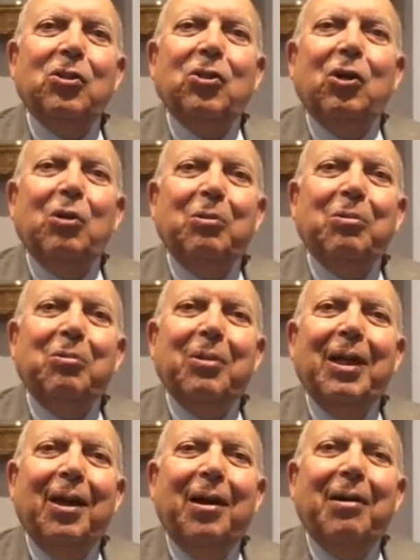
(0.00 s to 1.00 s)
So
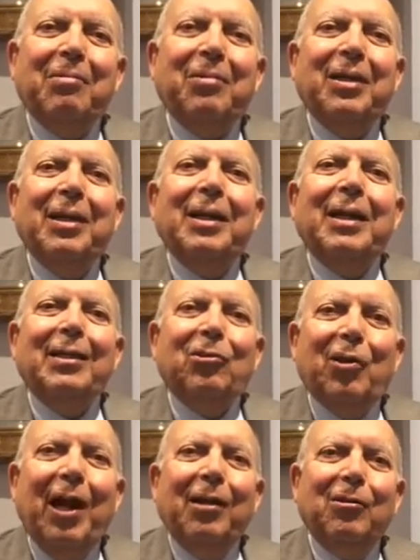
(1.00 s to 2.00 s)
we are
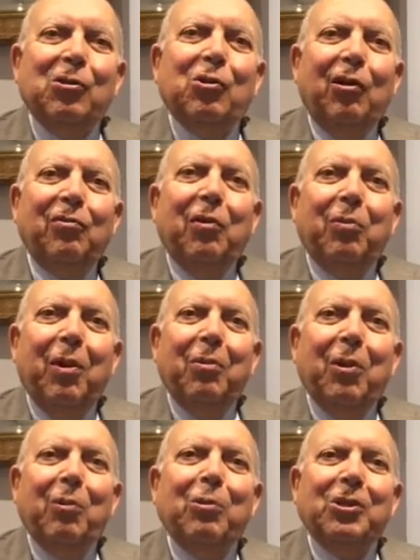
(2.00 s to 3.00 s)
trying to solve a
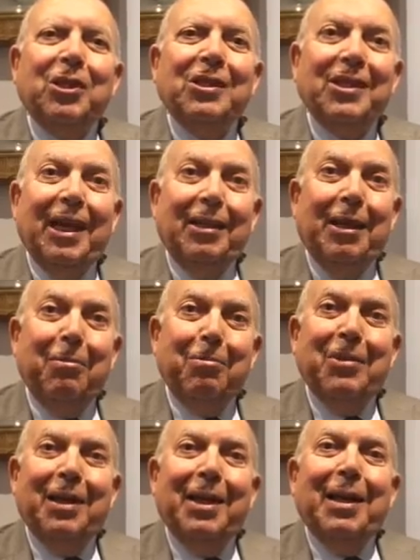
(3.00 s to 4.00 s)
problem which is getting
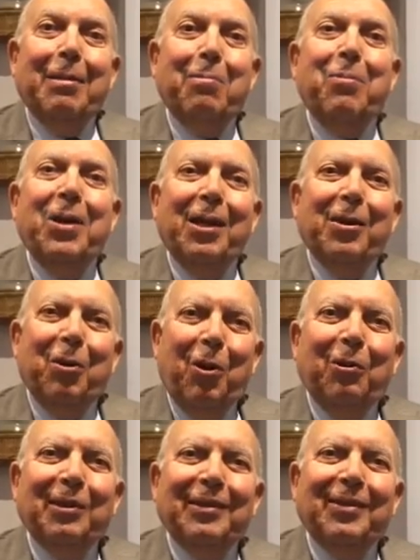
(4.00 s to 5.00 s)
bigger
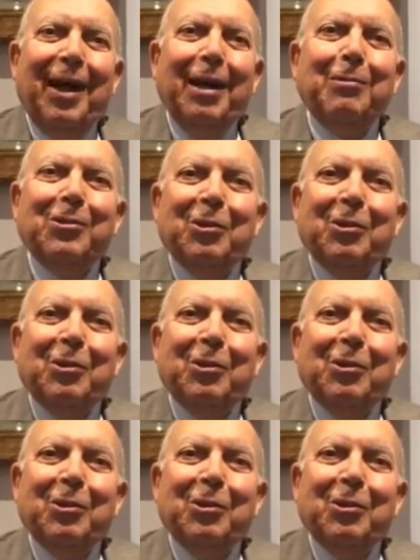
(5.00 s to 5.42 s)
all the time.